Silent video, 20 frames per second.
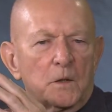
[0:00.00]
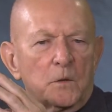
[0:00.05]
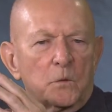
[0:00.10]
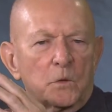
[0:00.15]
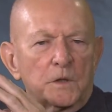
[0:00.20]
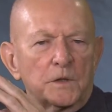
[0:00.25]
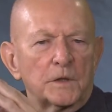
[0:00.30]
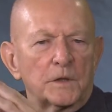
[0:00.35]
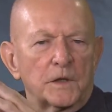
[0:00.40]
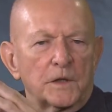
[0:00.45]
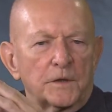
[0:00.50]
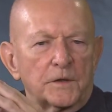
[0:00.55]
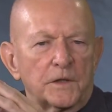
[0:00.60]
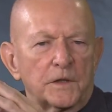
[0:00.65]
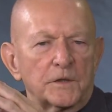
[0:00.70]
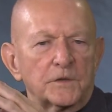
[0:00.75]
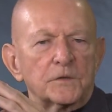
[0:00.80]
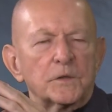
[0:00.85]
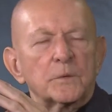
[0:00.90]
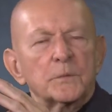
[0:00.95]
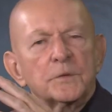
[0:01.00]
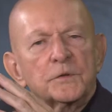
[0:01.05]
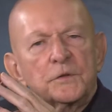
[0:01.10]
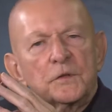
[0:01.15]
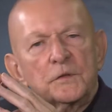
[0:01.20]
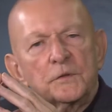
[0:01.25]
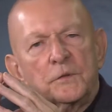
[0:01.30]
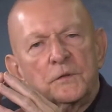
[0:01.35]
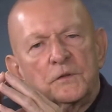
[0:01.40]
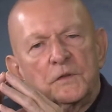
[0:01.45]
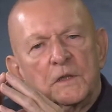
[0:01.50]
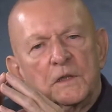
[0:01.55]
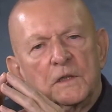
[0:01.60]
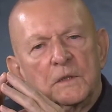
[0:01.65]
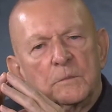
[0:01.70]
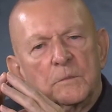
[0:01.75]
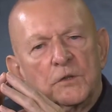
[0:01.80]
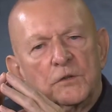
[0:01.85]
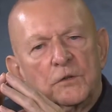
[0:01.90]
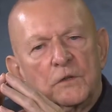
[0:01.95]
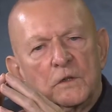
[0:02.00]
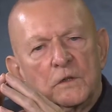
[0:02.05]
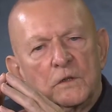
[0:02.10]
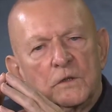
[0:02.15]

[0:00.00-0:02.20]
One of the other things that was interesting in mission